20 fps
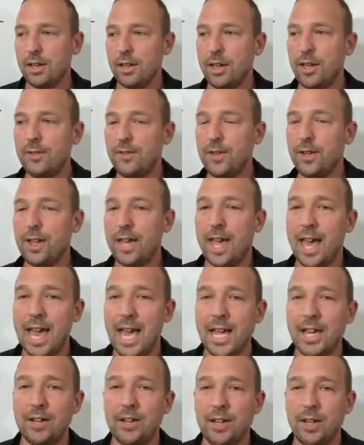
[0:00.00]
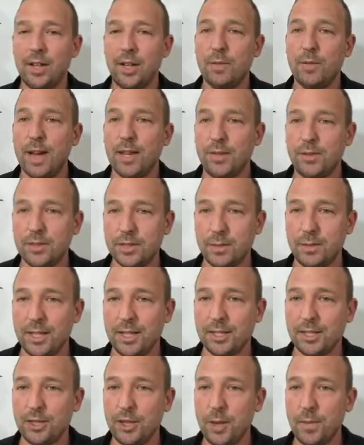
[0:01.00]
if you get angry, you might do
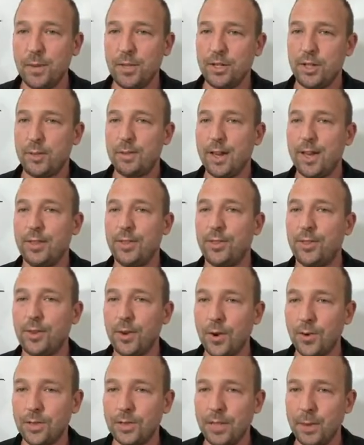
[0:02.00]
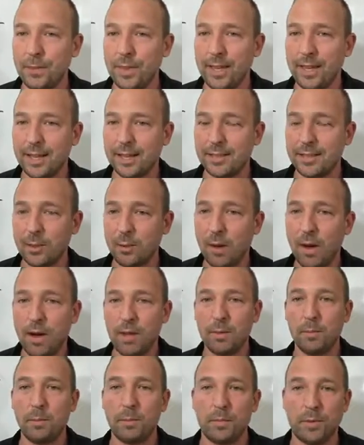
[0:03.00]
something stupid. You might throw something against the wall
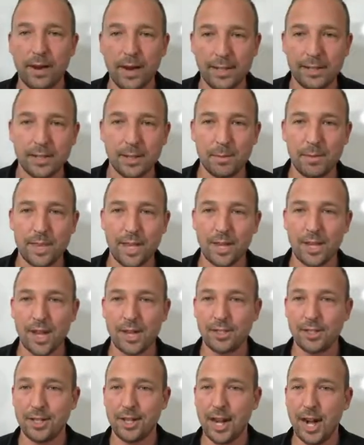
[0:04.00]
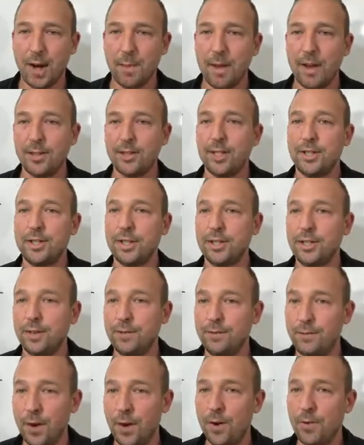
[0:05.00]
and break something that you actually care about, such as your
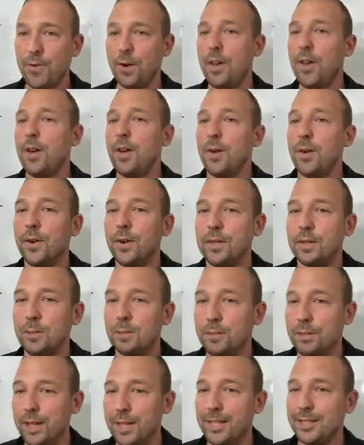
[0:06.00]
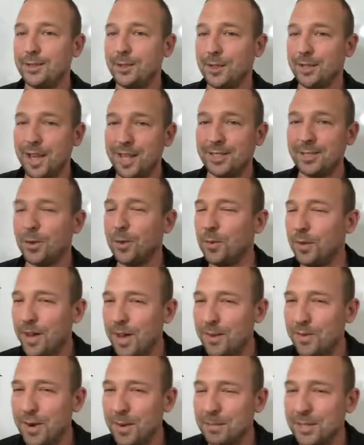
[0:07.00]
phone or some plates or glass or
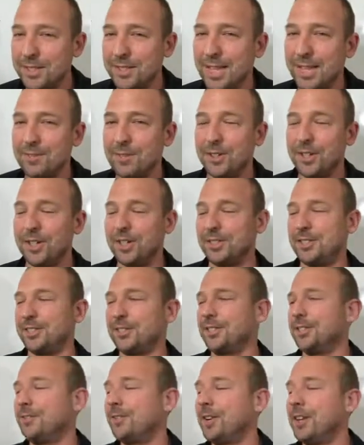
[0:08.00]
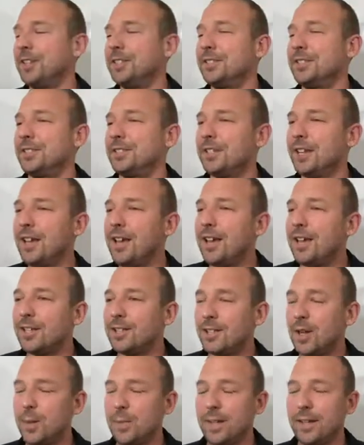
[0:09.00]
whatever. I'm just saying for instance.
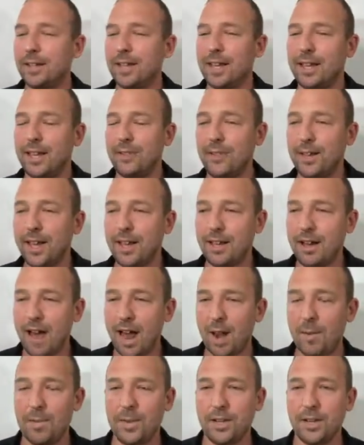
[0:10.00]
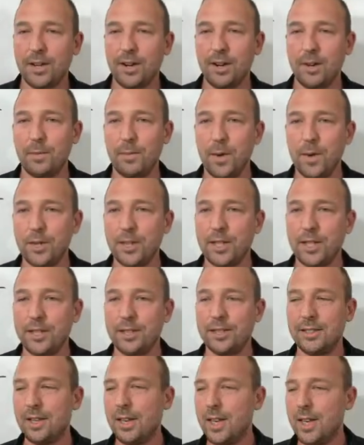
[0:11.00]
So I mean, if you get caught up in your
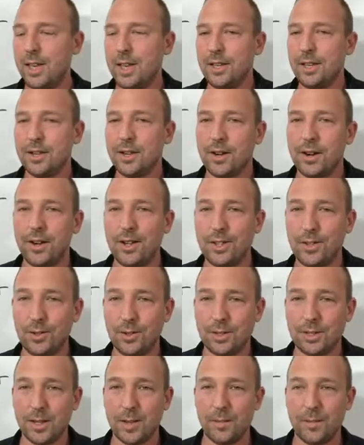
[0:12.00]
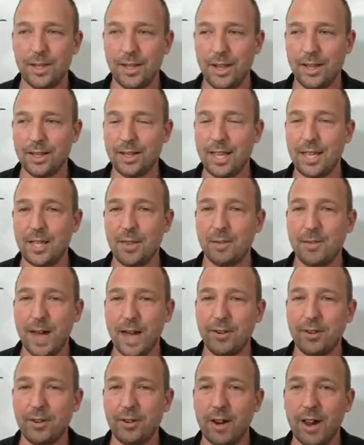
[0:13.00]
emotions, you're going to do something that you
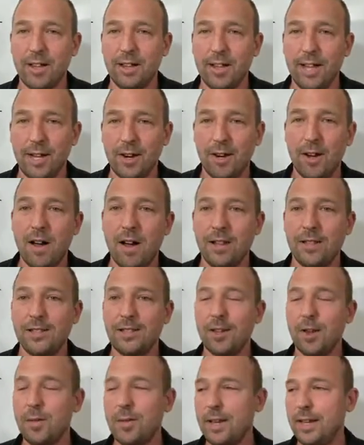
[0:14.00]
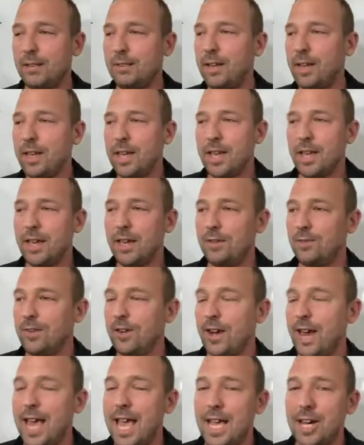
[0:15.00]
might regret later on. So I mean, if
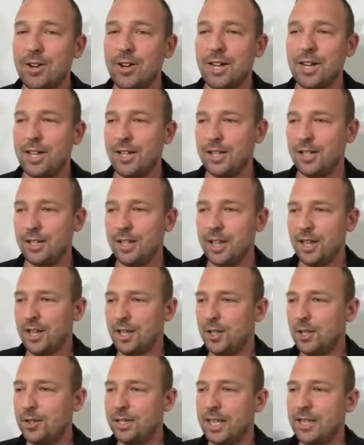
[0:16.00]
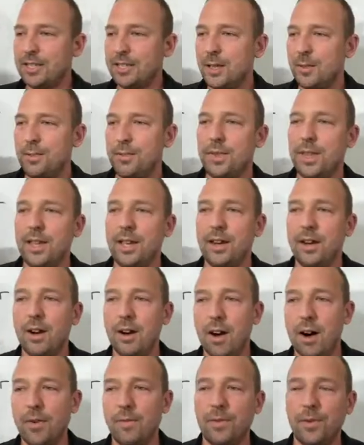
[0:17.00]
you're angry and you say something
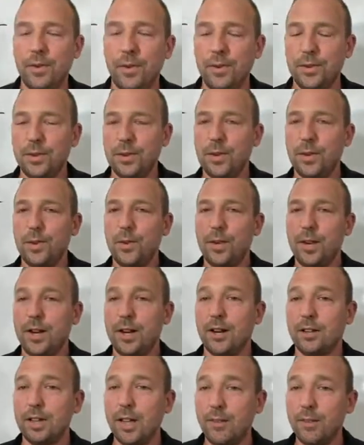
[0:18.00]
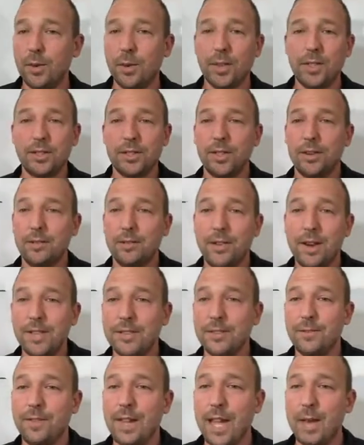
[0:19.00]
harmful to one of your loved ones or your
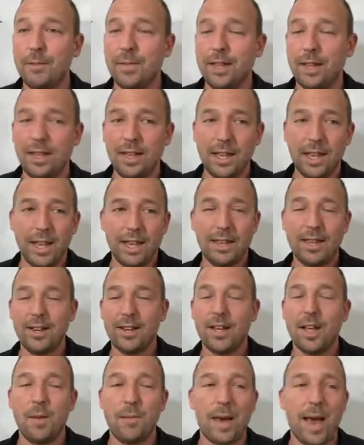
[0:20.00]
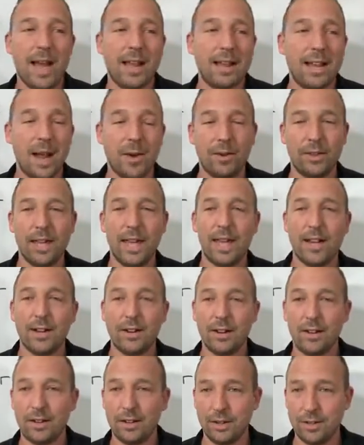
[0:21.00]
friends and family, and then you come back an hour
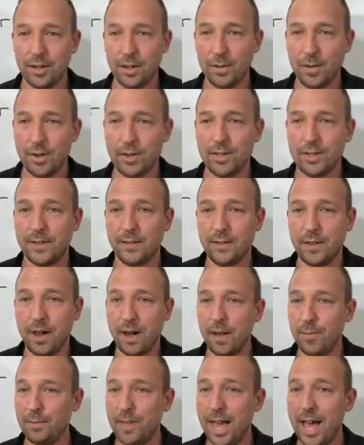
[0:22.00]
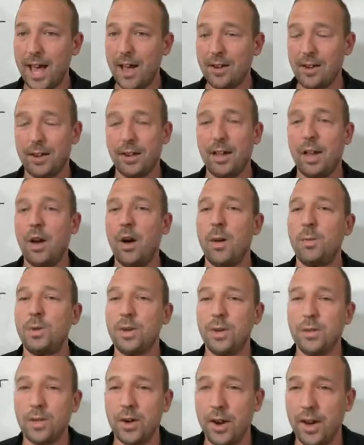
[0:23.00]
later, your emotions have calmed down, you're like, oh, I'm
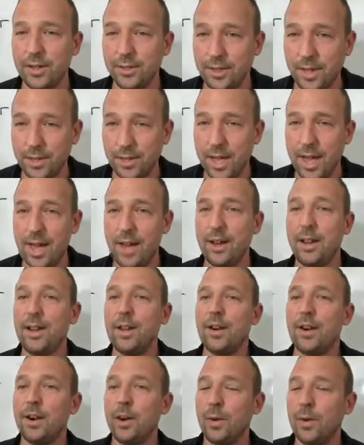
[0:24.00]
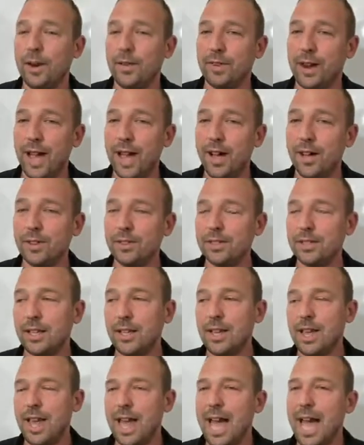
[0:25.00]
so sorry I said that, or whatever else.
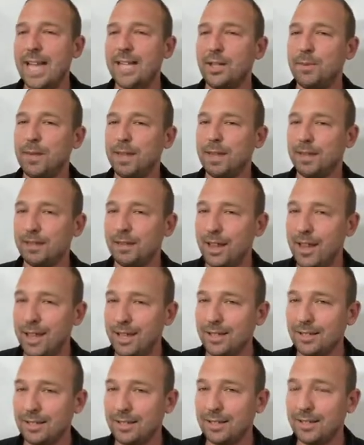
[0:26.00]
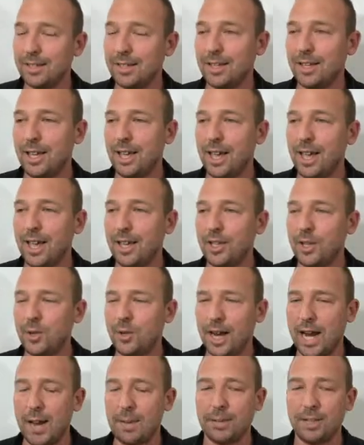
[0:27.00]
Had you been enlightened and you
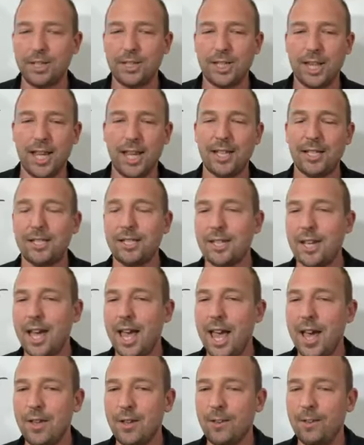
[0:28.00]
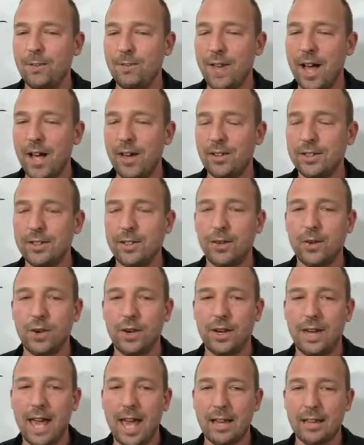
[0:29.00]
were able to change how you felt,
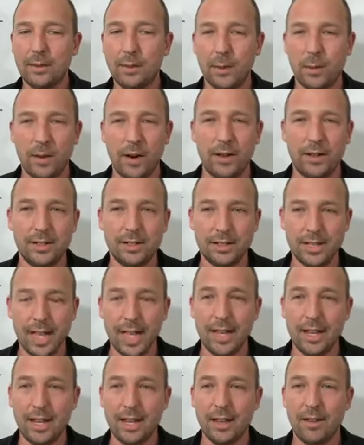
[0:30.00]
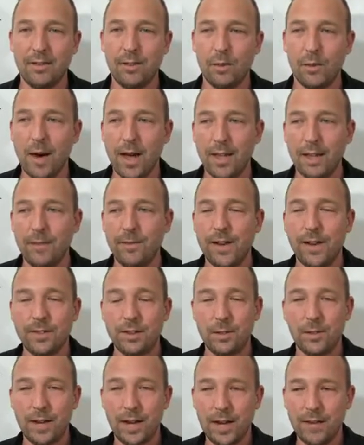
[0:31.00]
or you had a little bit more understanding of why you felt
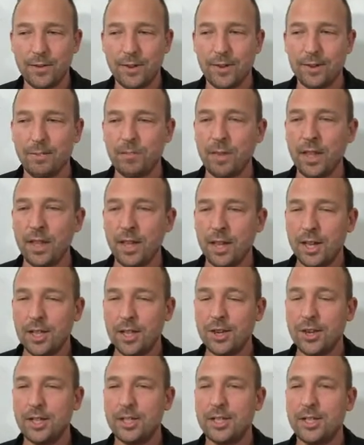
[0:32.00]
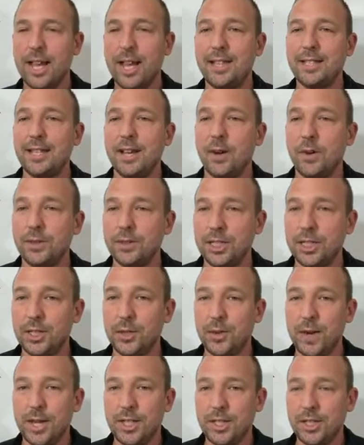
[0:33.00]
or whatever, you can change that whole
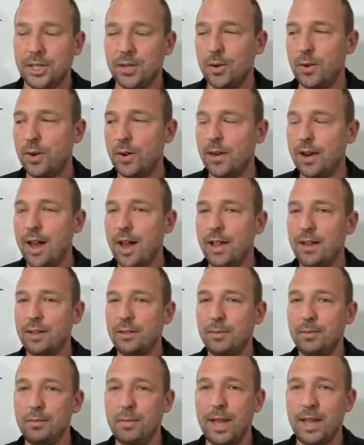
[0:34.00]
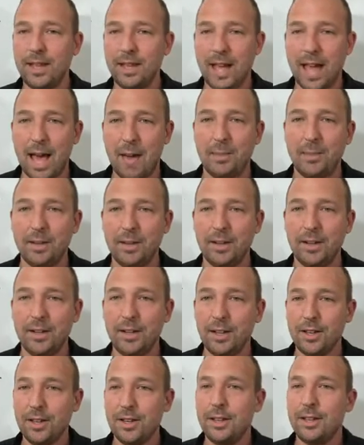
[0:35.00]
situation or not make it happen,
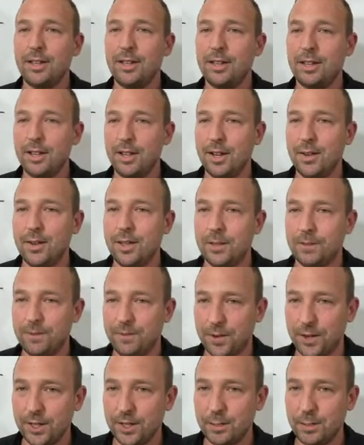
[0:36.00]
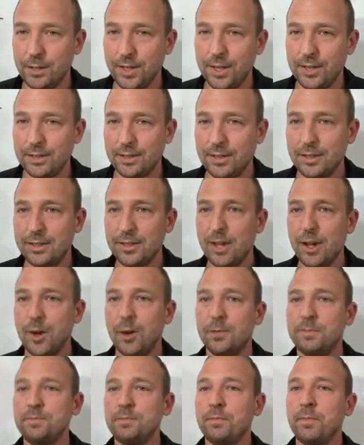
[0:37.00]
in the first place.
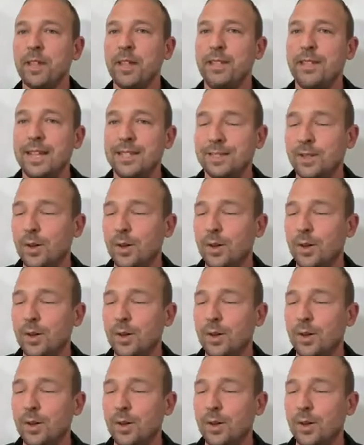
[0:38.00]
So that's